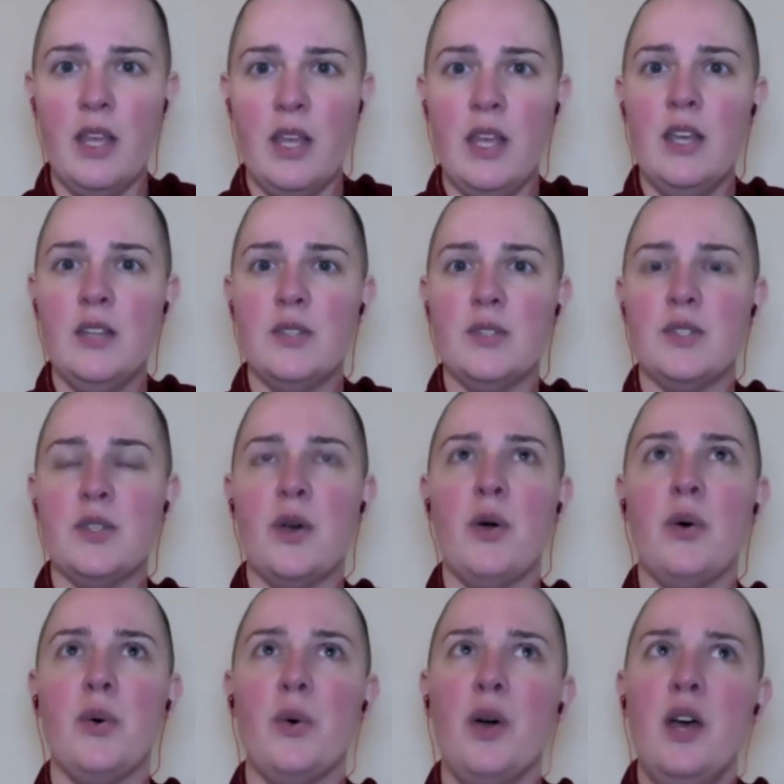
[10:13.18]

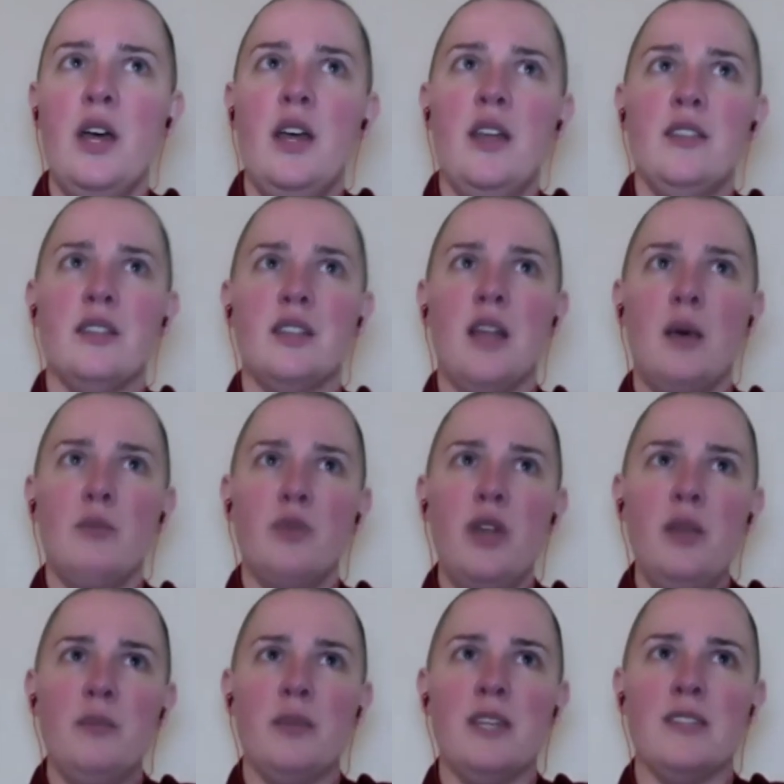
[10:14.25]
So the
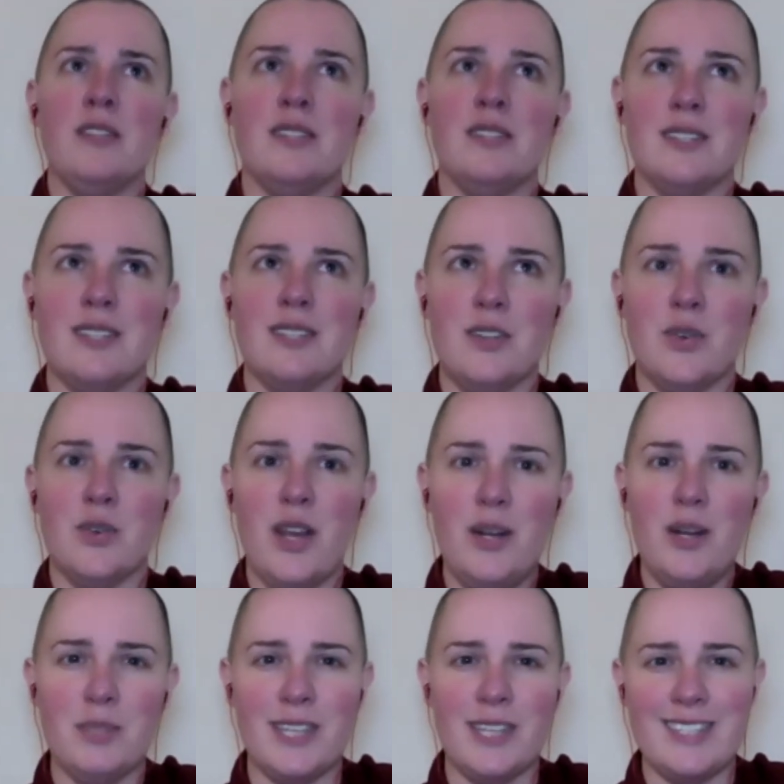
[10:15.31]
Lamrim is this
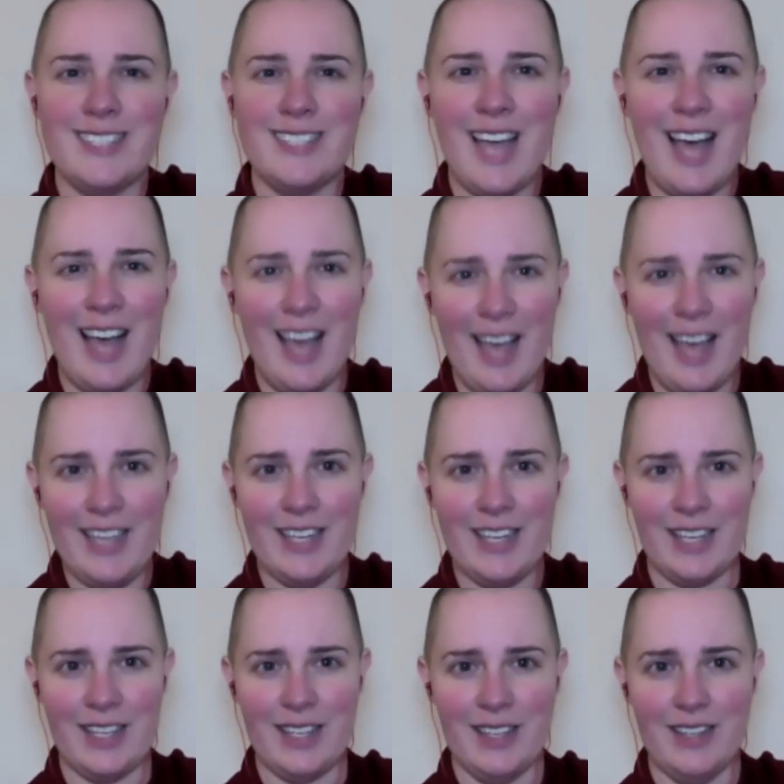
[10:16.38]
incredibly
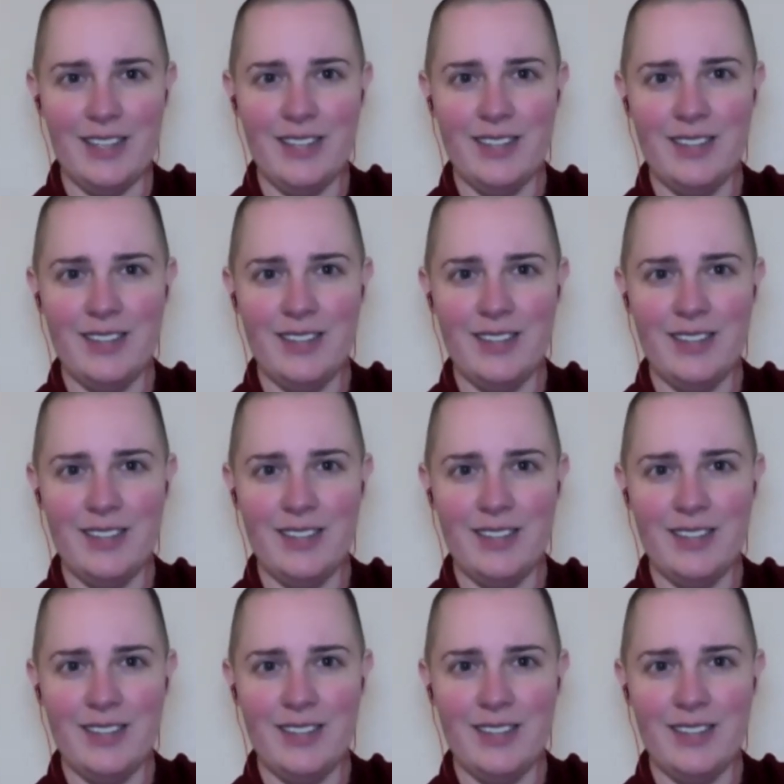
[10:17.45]
tidy